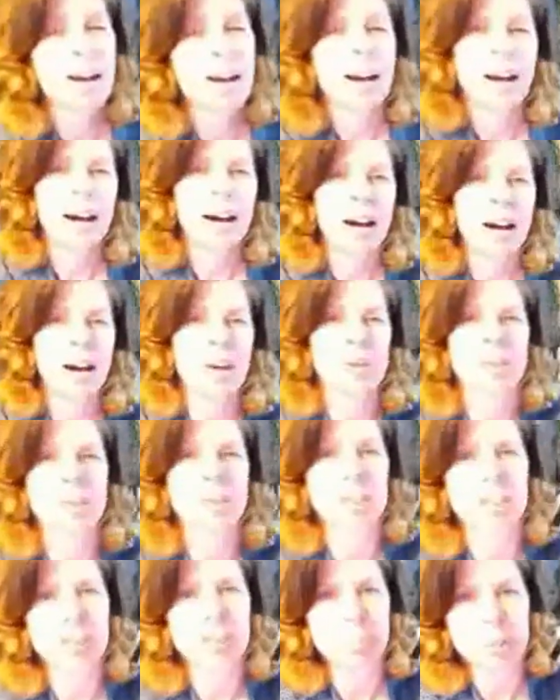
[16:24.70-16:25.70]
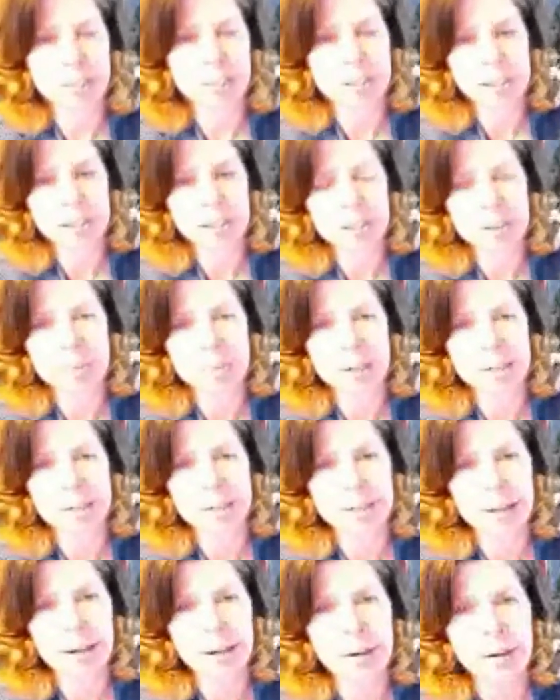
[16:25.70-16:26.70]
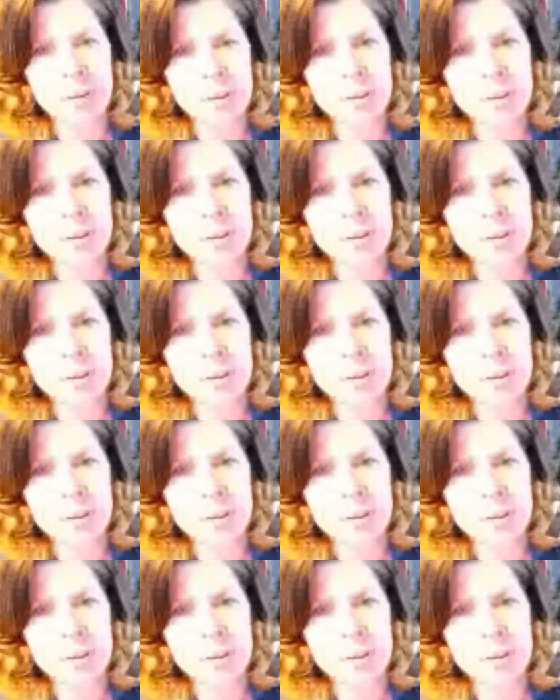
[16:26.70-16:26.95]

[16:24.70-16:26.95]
I was just speaking to myself.